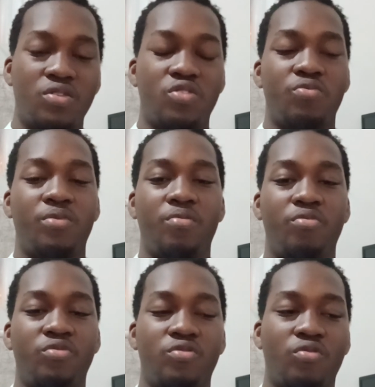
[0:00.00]
to be
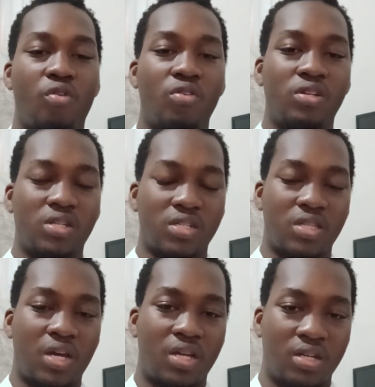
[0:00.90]
able to
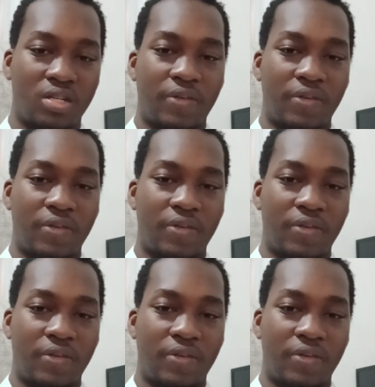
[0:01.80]
understand,